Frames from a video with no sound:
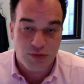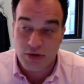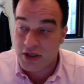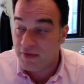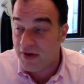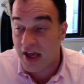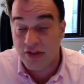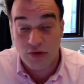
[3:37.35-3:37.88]
which
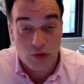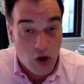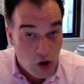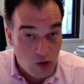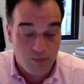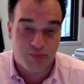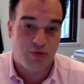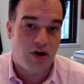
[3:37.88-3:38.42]
have had their
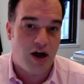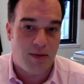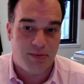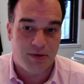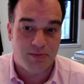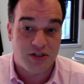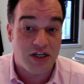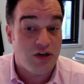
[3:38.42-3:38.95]
own
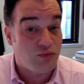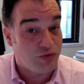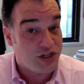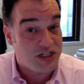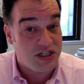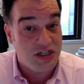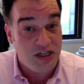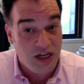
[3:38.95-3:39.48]
problems in
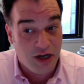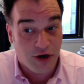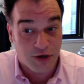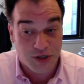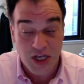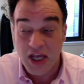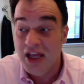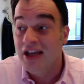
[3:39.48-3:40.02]
recent years,